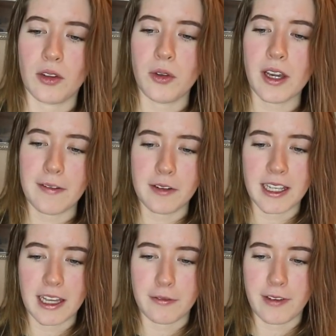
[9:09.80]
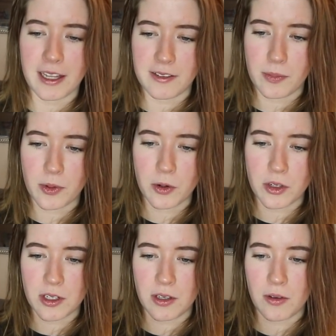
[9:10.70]
Do you ever get fans
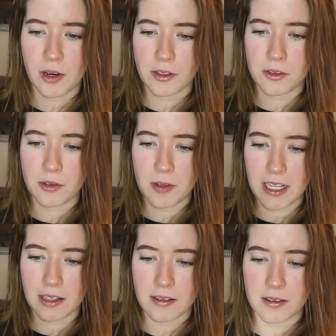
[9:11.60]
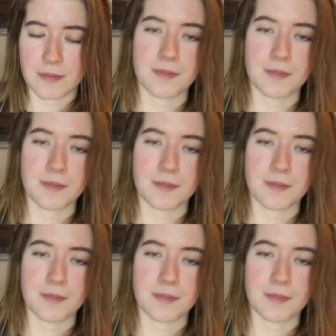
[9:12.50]
approaching you on street?